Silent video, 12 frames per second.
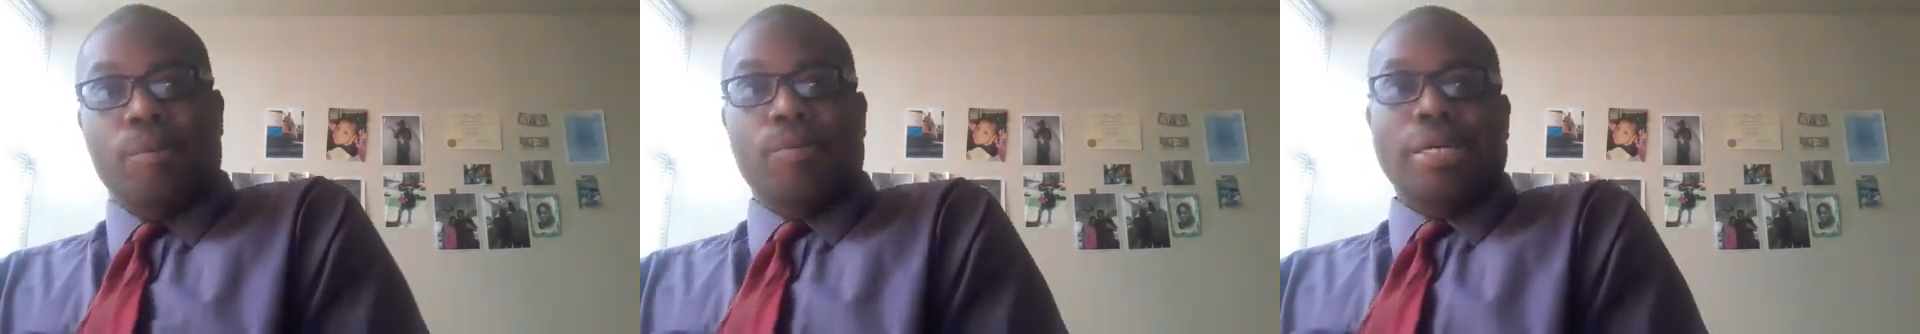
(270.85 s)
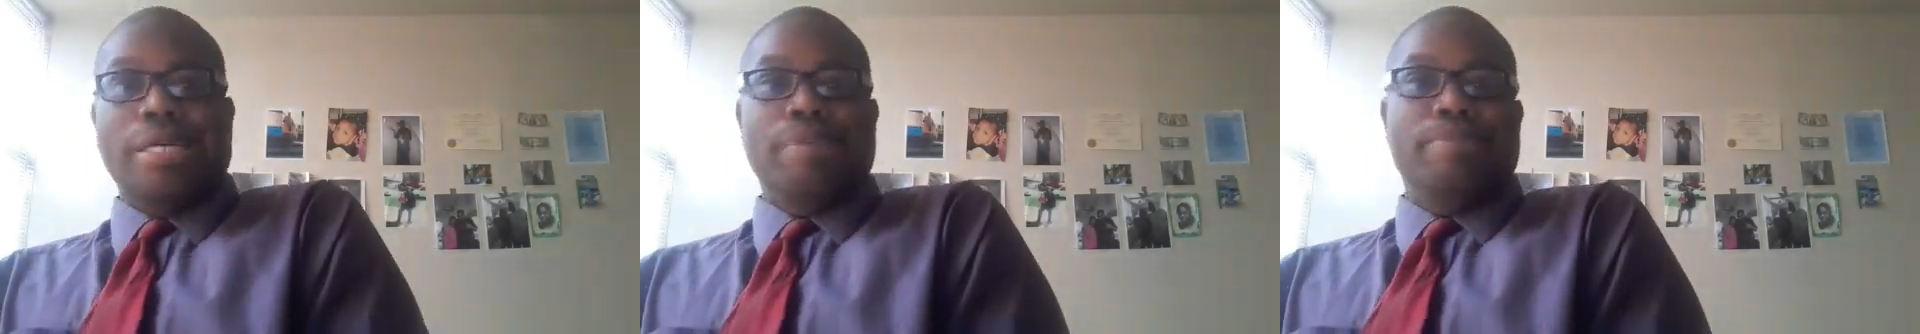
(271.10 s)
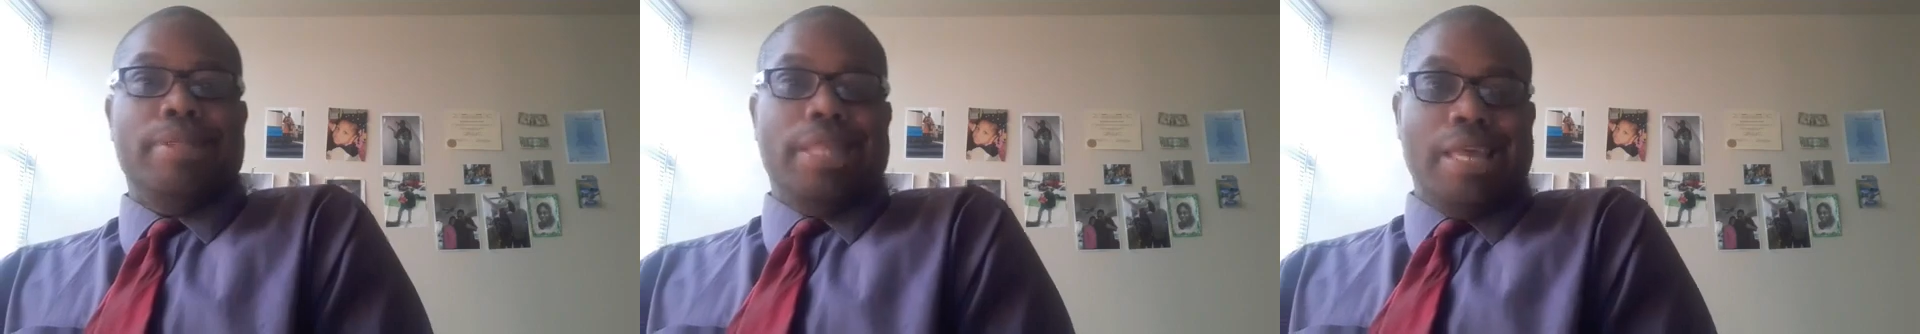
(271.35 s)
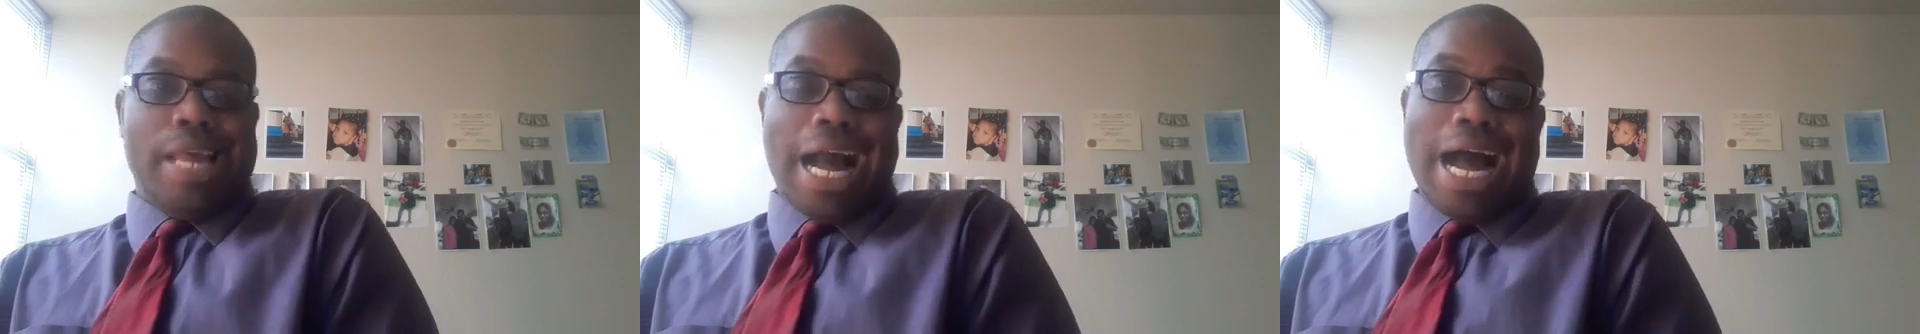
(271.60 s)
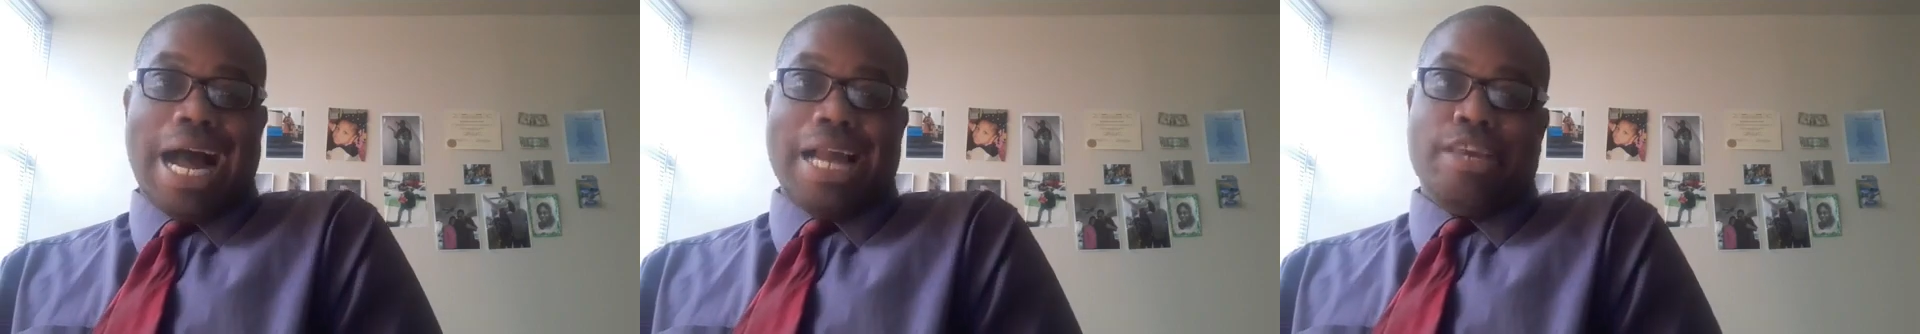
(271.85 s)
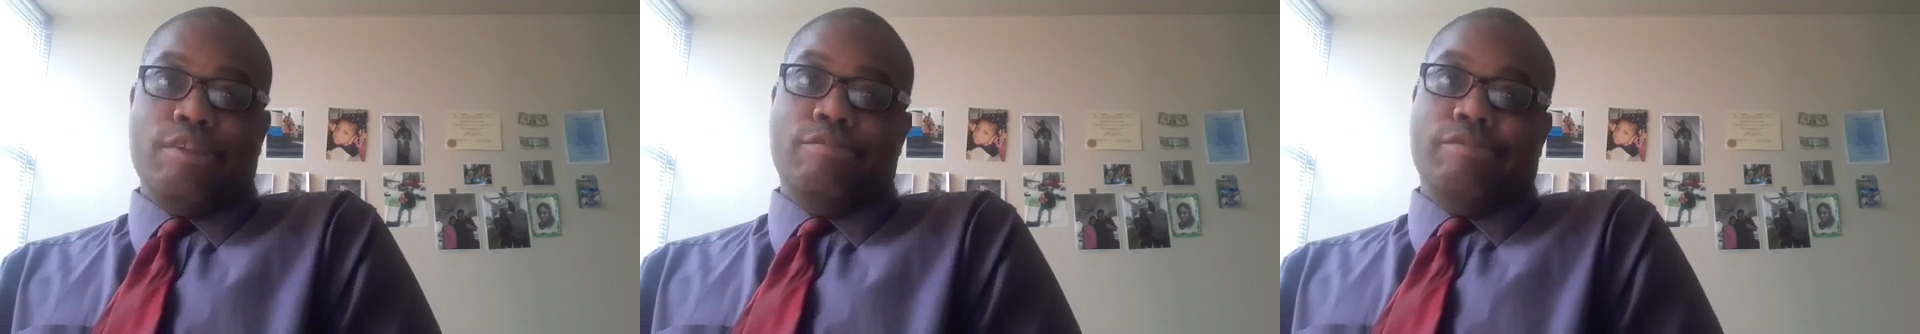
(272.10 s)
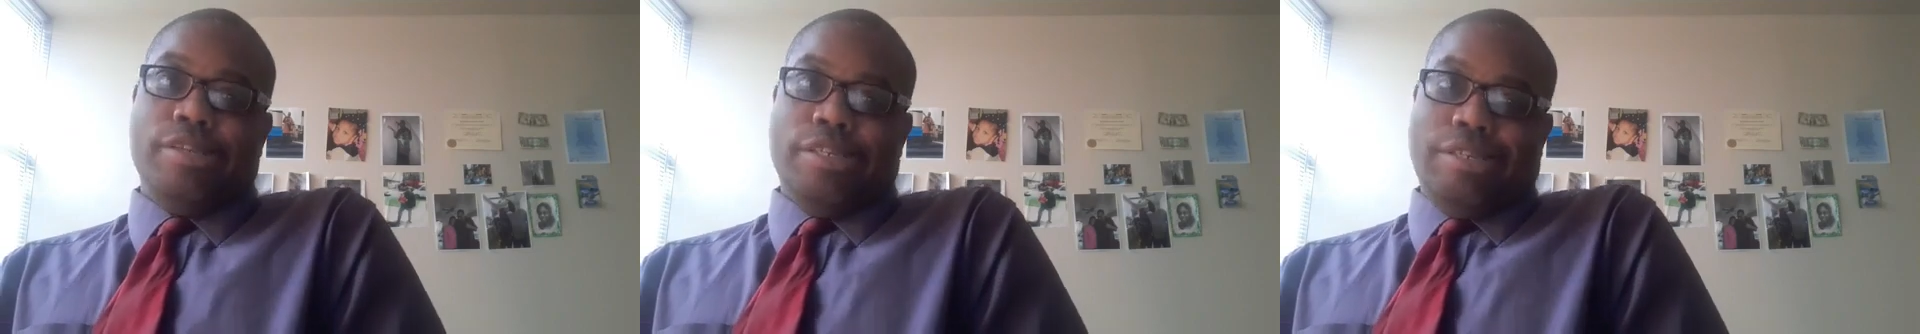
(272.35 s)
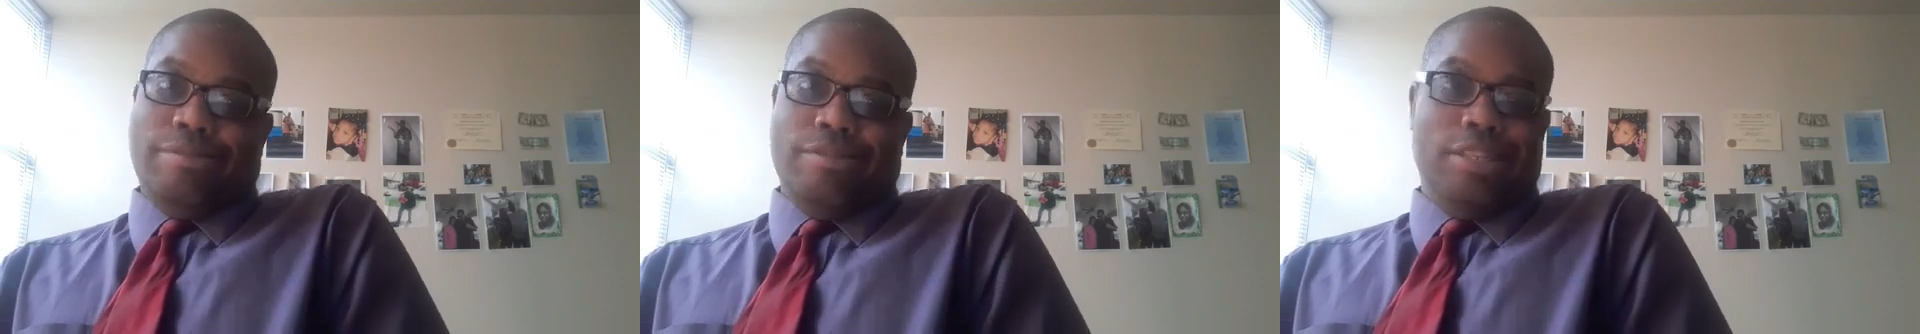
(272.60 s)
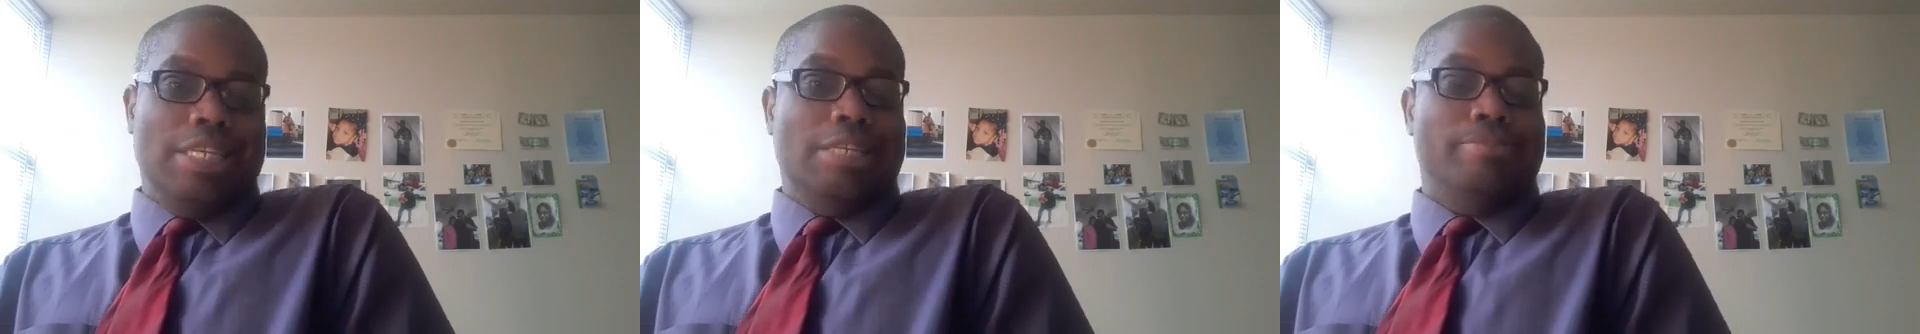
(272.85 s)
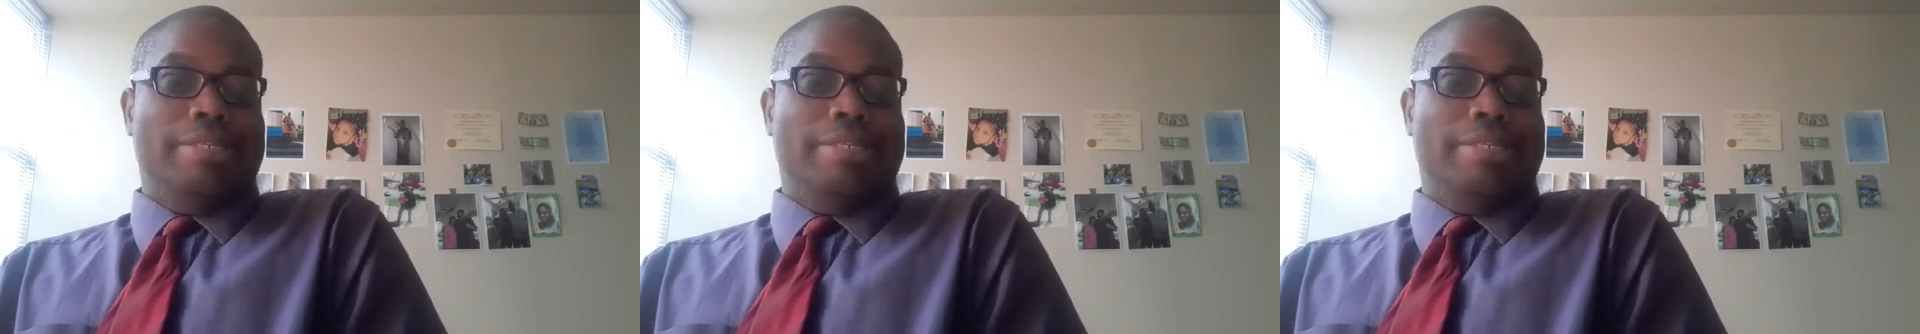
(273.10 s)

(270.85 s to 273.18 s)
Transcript: on up and lick eye, you,